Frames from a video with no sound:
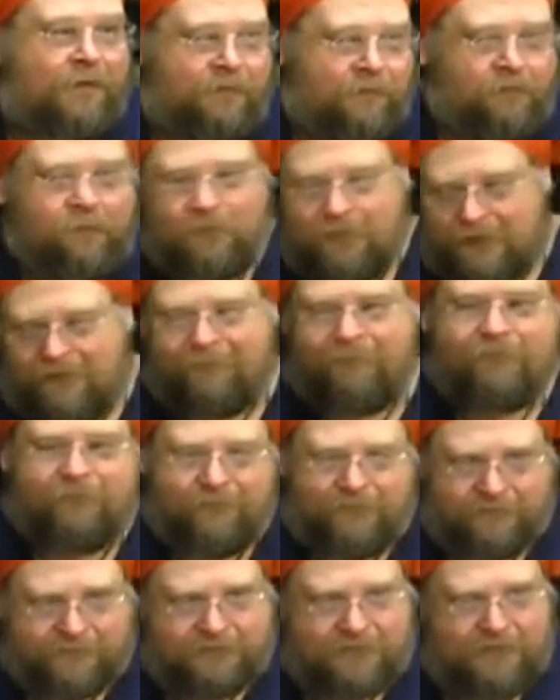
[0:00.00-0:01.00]
and you have
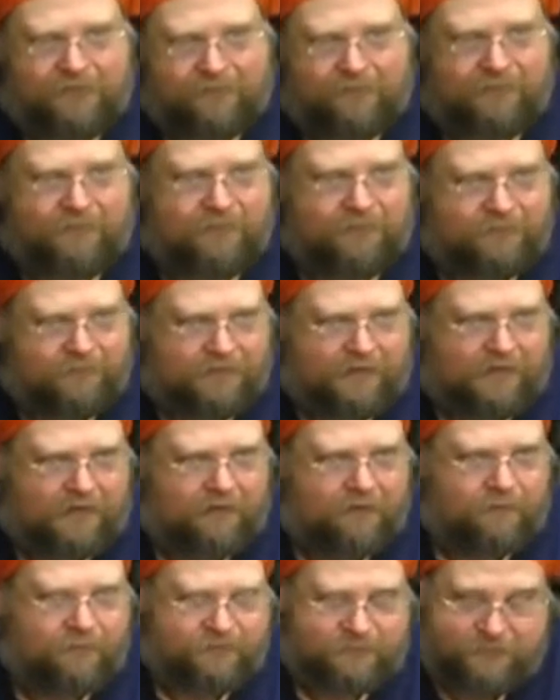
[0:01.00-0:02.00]
Nag Champa
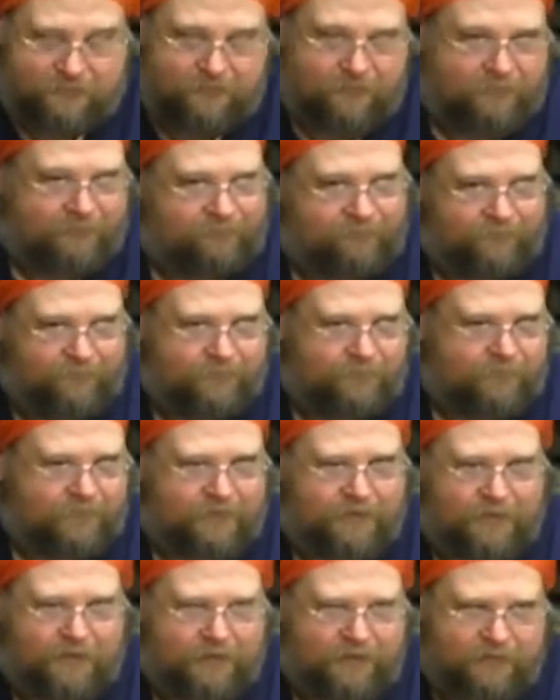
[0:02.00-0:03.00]
now, certainly from the
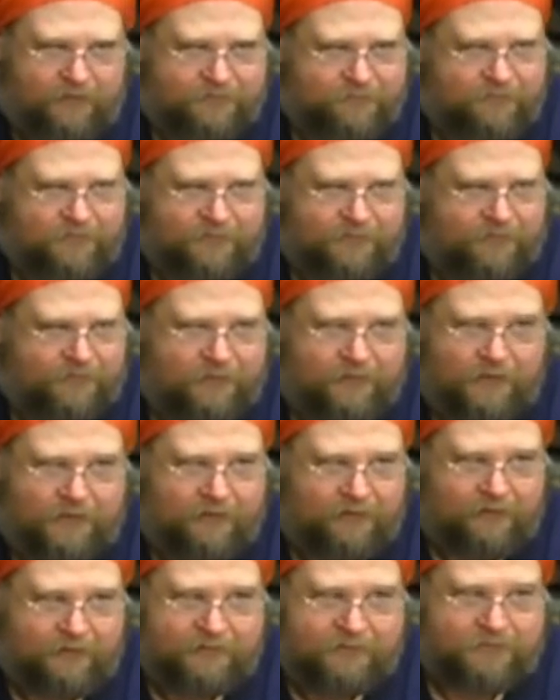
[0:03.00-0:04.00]
mid to late
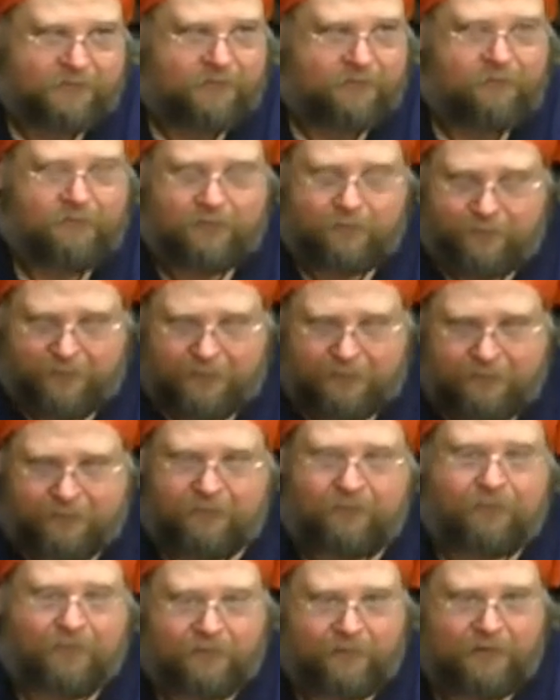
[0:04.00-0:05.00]
80s, and you compare
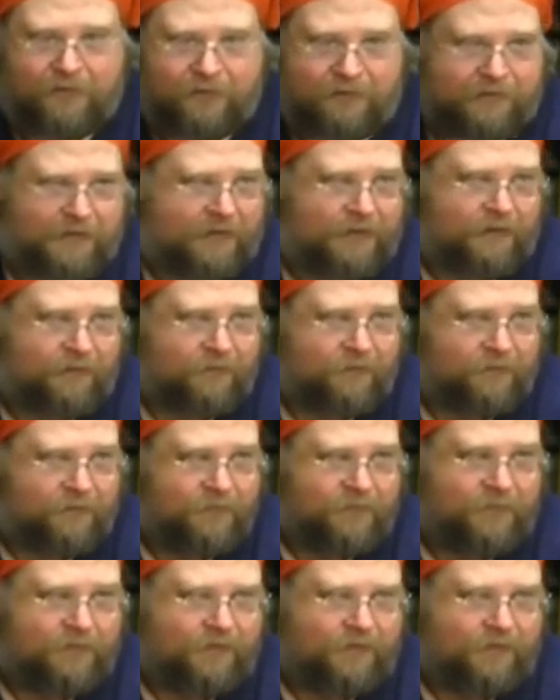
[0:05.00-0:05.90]
it to what you get now,